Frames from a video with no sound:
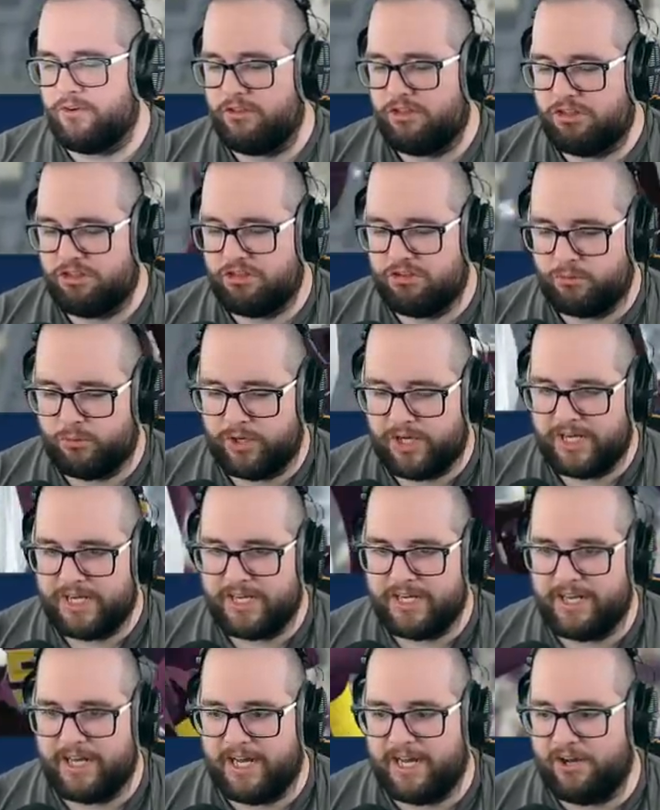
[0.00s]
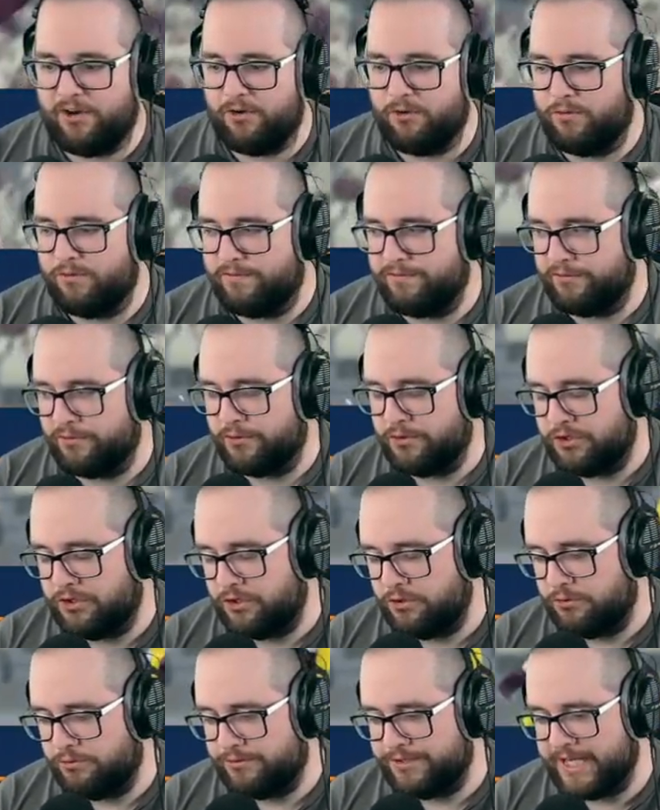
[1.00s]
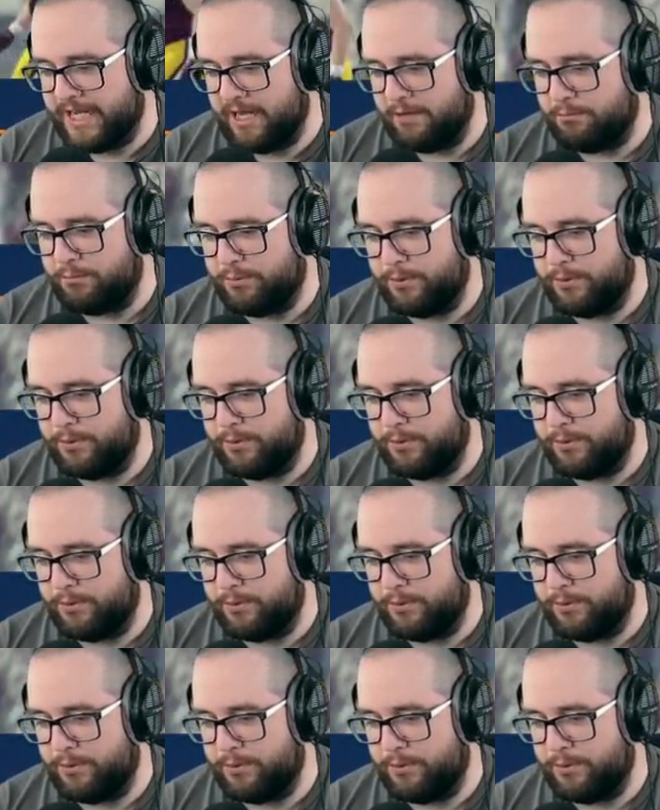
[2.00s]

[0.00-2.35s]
three and out for UTEP.